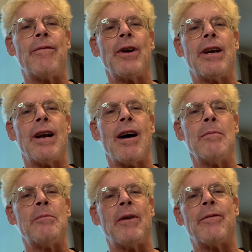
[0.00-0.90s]
figured
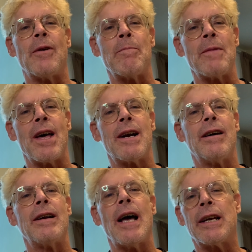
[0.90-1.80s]
out, but from then
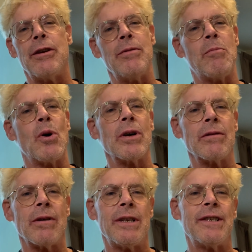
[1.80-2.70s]
on, I can do
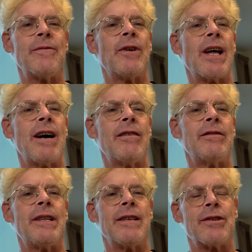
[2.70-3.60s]
border runs for
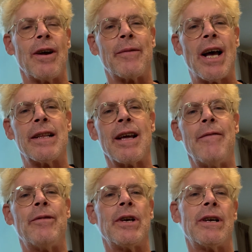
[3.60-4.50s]
now, and so I've got
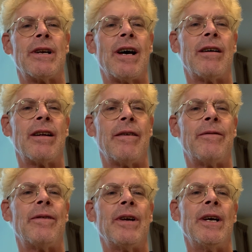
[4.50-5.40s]
that figured out.
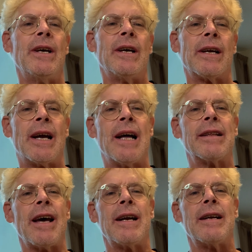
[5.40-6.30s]
I've got
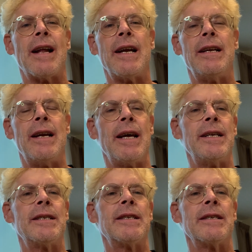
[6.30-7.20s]
that in 90
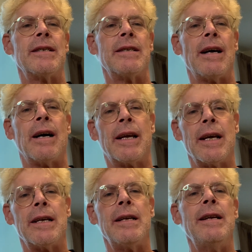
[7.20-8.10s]
days
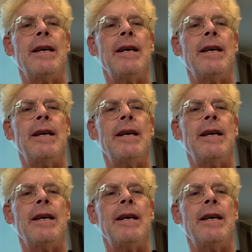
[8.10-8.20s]
again,